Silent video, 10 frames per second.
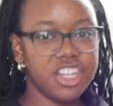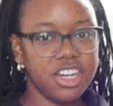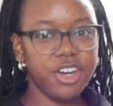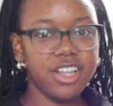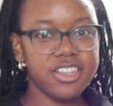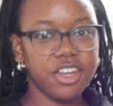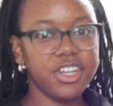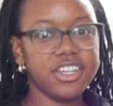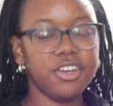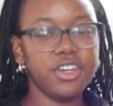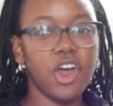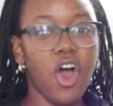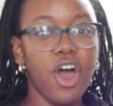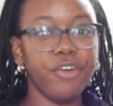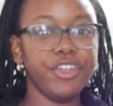General Secretary
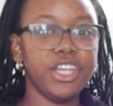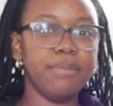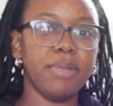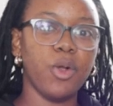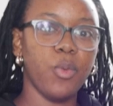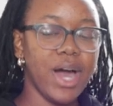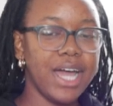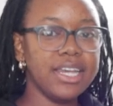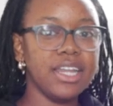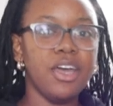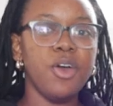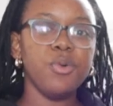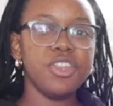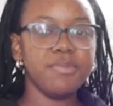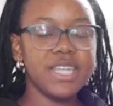of Unibell 1,
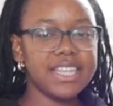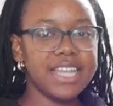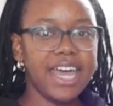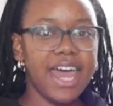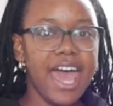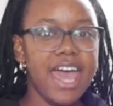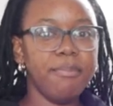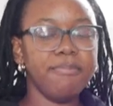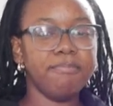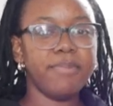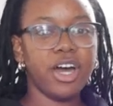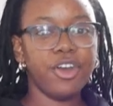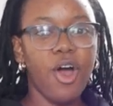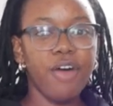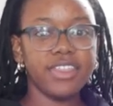which means that I am part
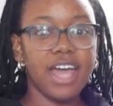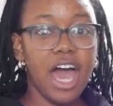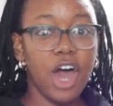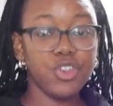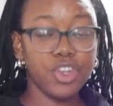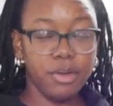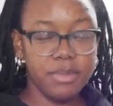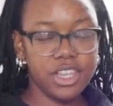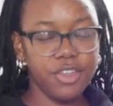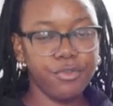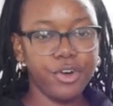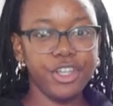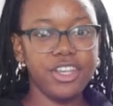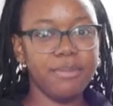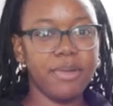of the house committee for
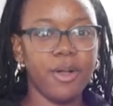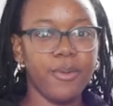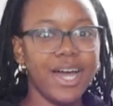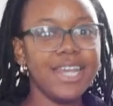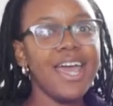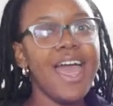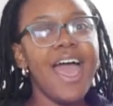Unibell 1.